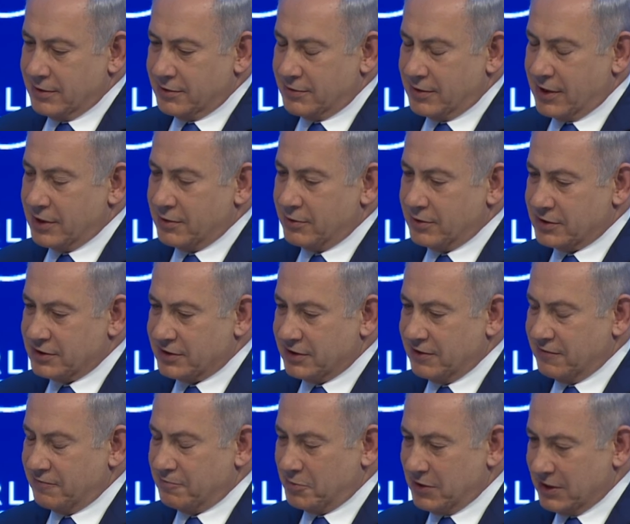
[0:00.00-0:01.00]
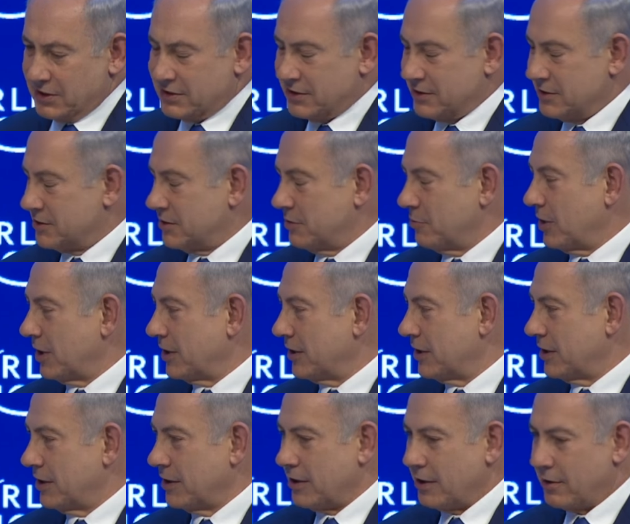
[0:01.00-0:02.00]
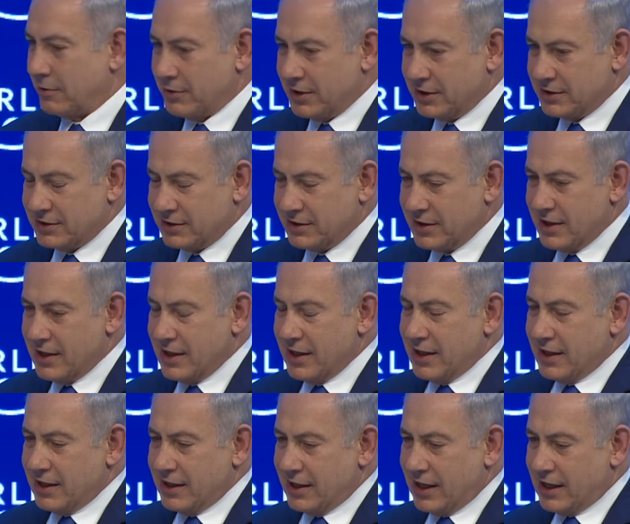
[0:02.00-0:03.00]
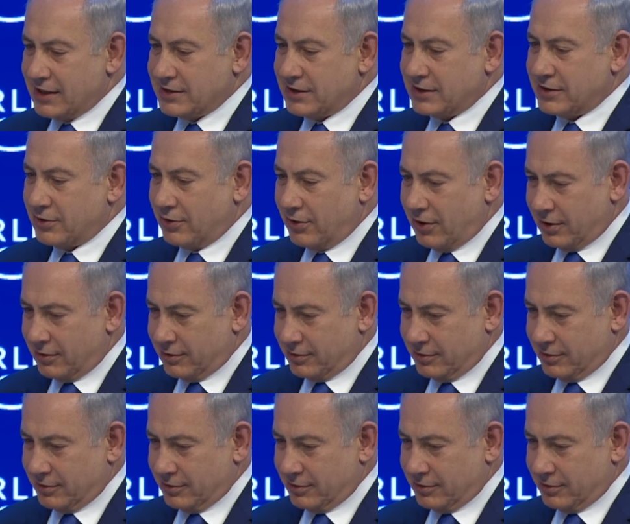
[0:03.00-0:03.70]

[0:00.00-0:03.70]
trying to achieve peace and stability in our region. That's a tall